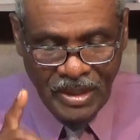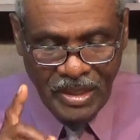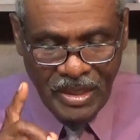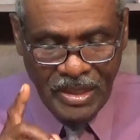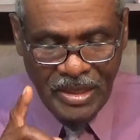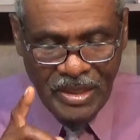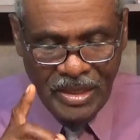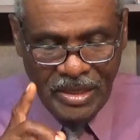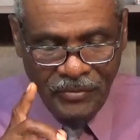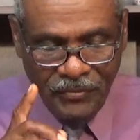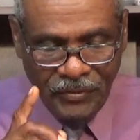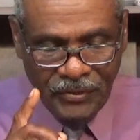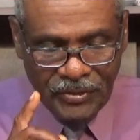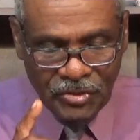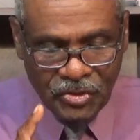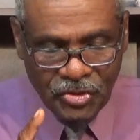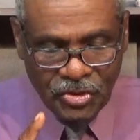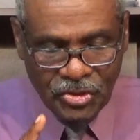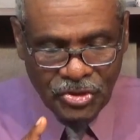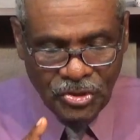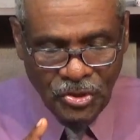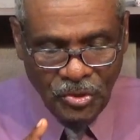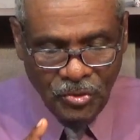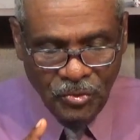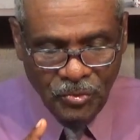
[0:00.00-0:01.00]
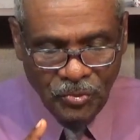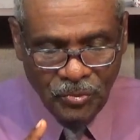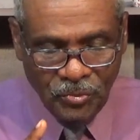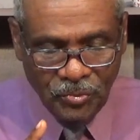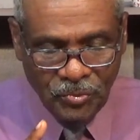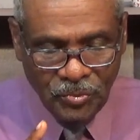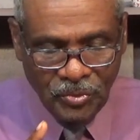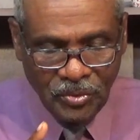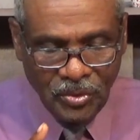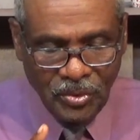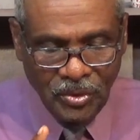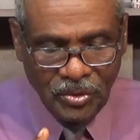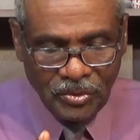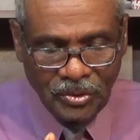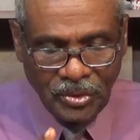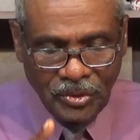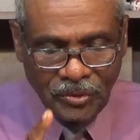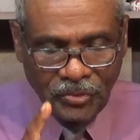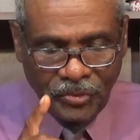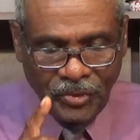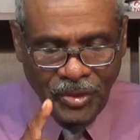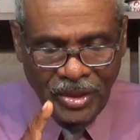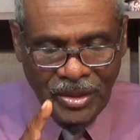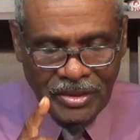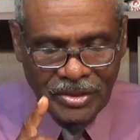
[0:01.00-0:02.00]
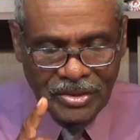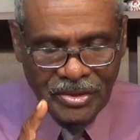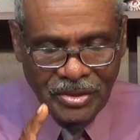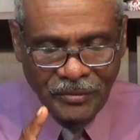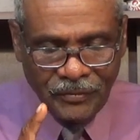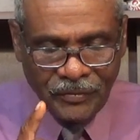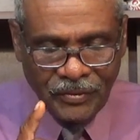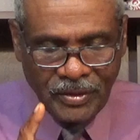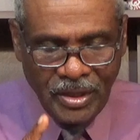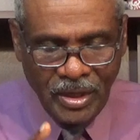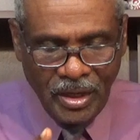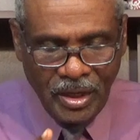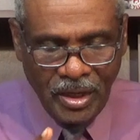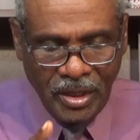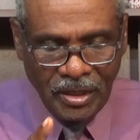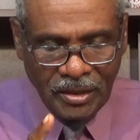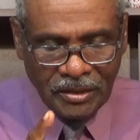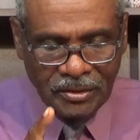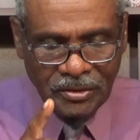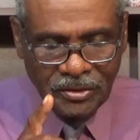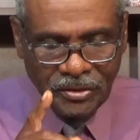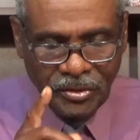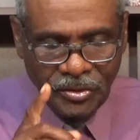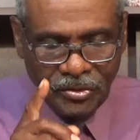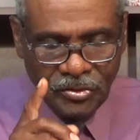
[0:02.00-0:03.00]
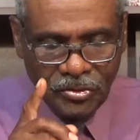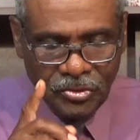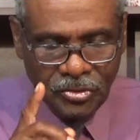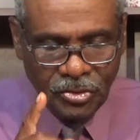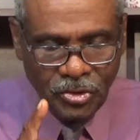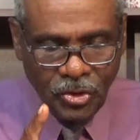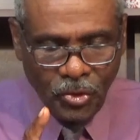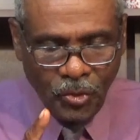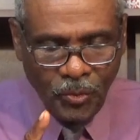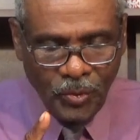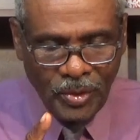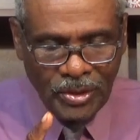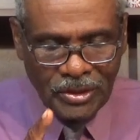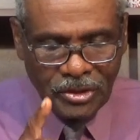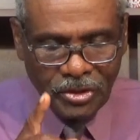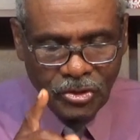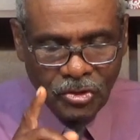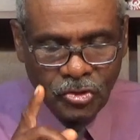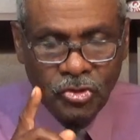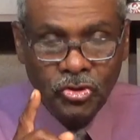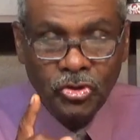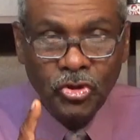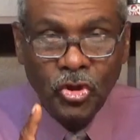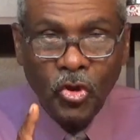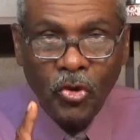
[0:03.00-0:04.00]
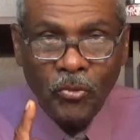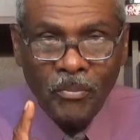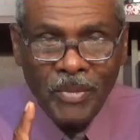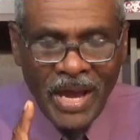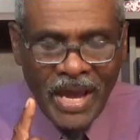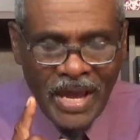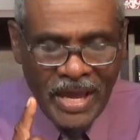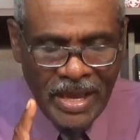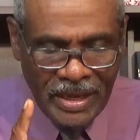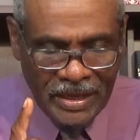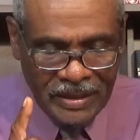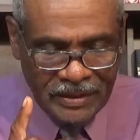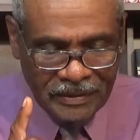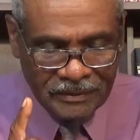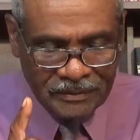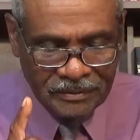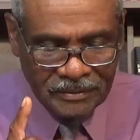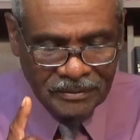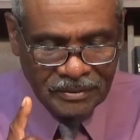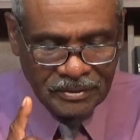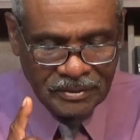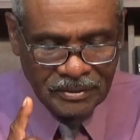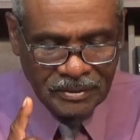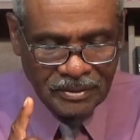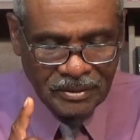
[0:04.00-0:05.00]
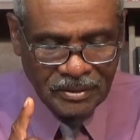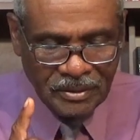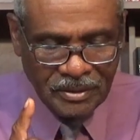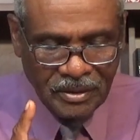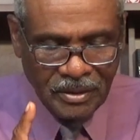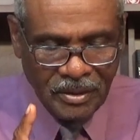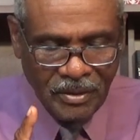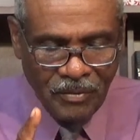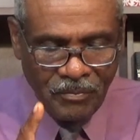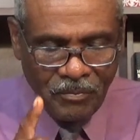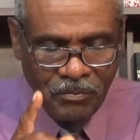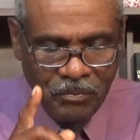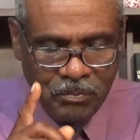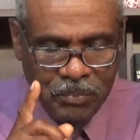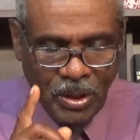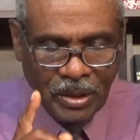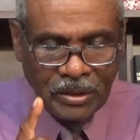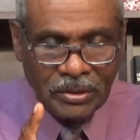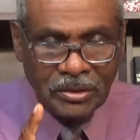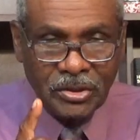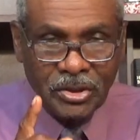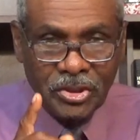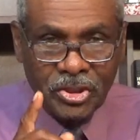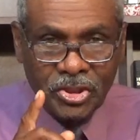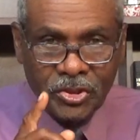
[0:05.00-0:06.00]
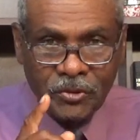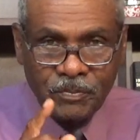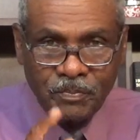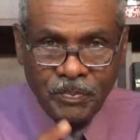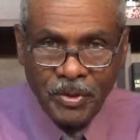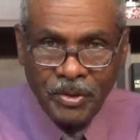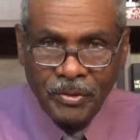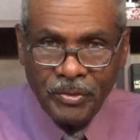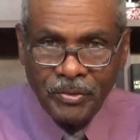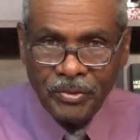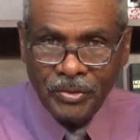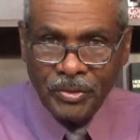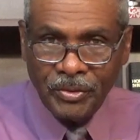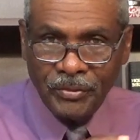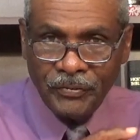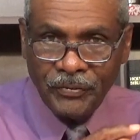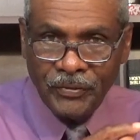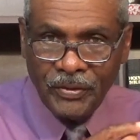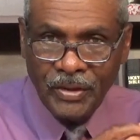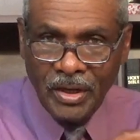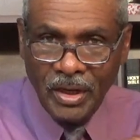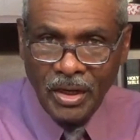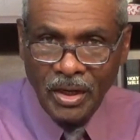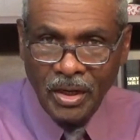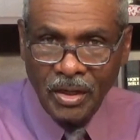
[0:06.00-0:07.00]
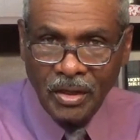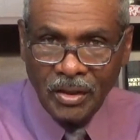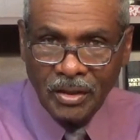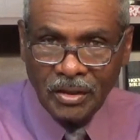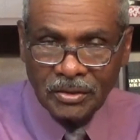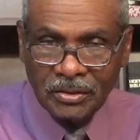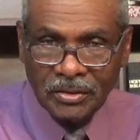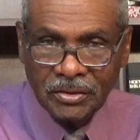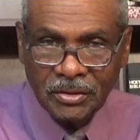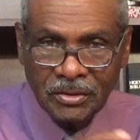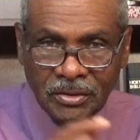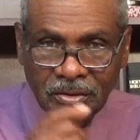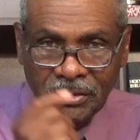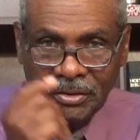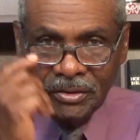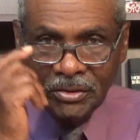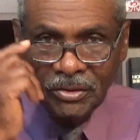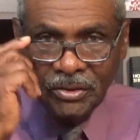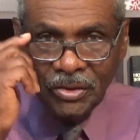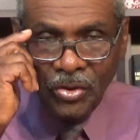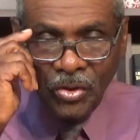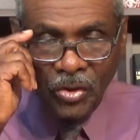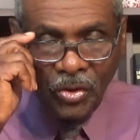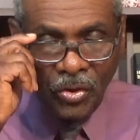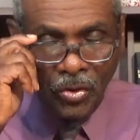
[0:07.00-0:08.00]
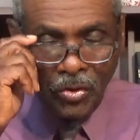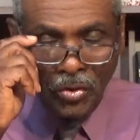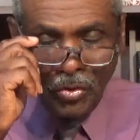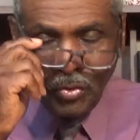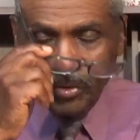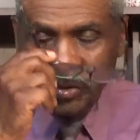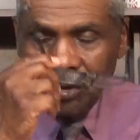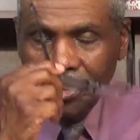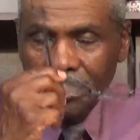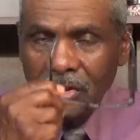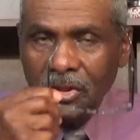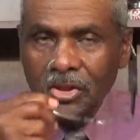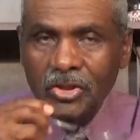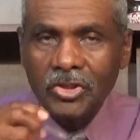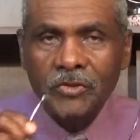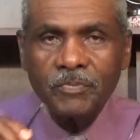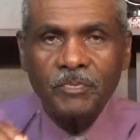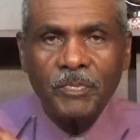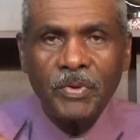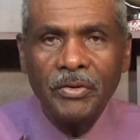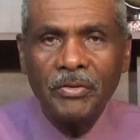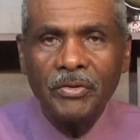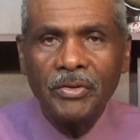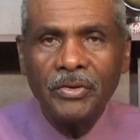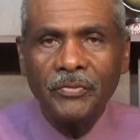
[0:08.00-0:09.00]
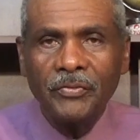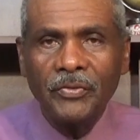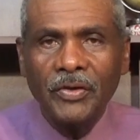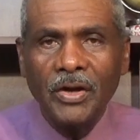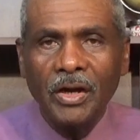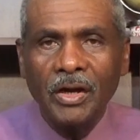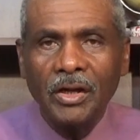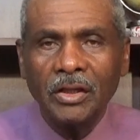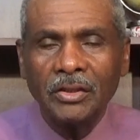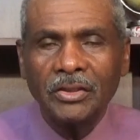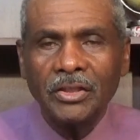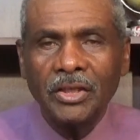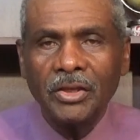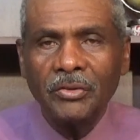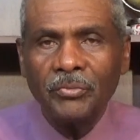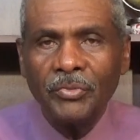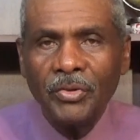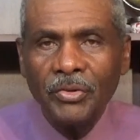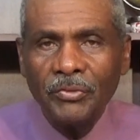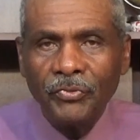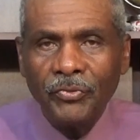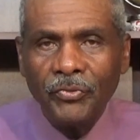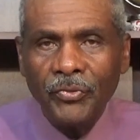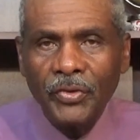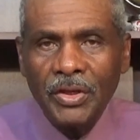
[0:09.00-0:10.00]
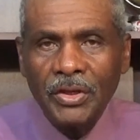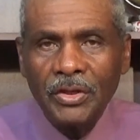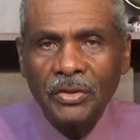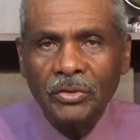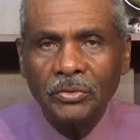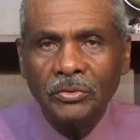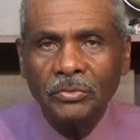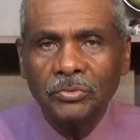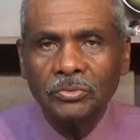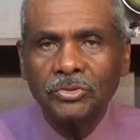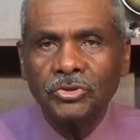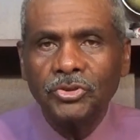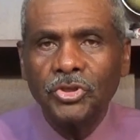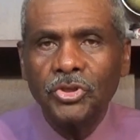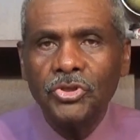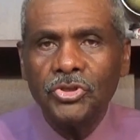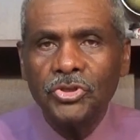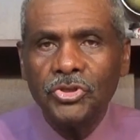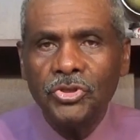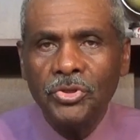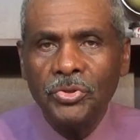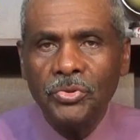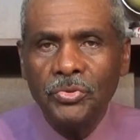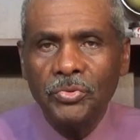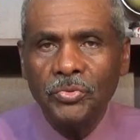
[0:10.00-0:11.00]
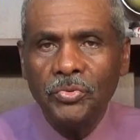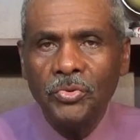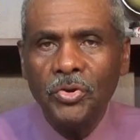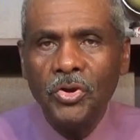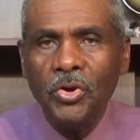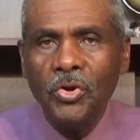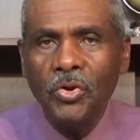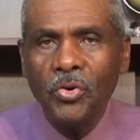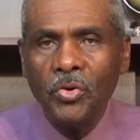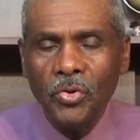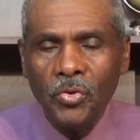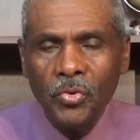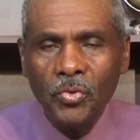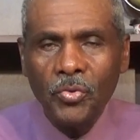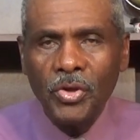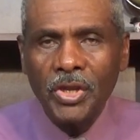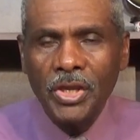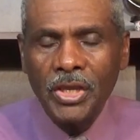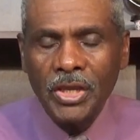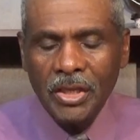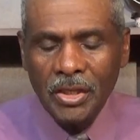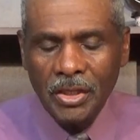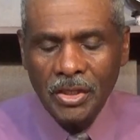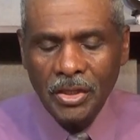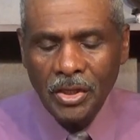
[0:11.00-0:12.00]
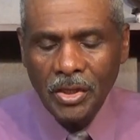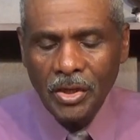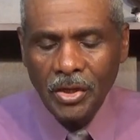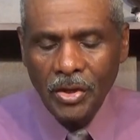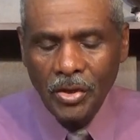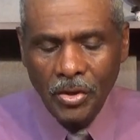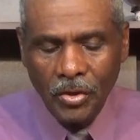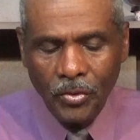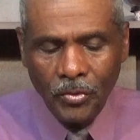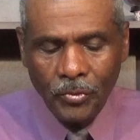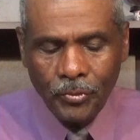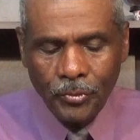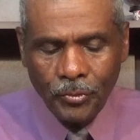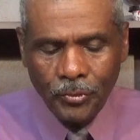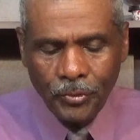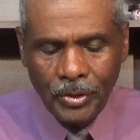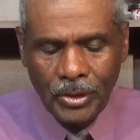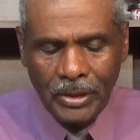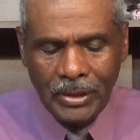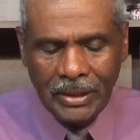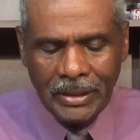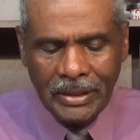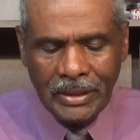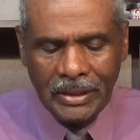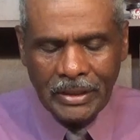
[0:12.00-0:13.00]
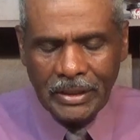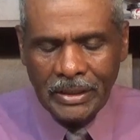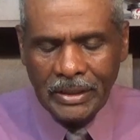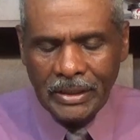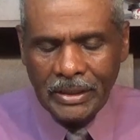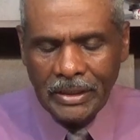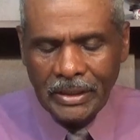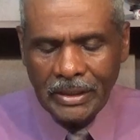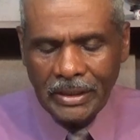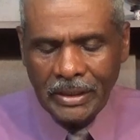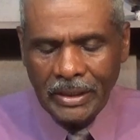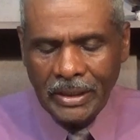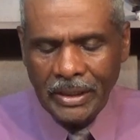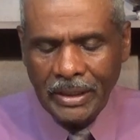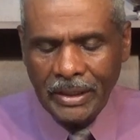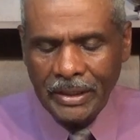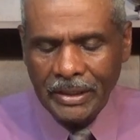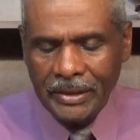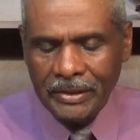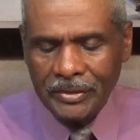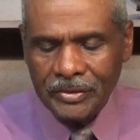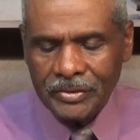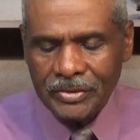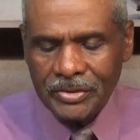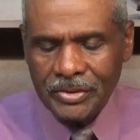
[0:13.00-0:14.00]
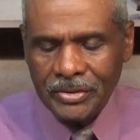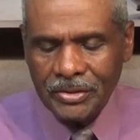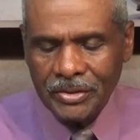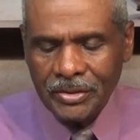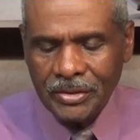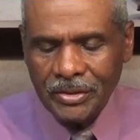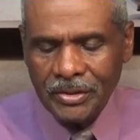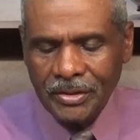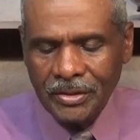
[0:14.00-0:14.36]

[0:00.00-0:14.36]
Even so, the things of God knoweth no man but the Spirit of God. Only the Spirit of God can reveal to you who he really is.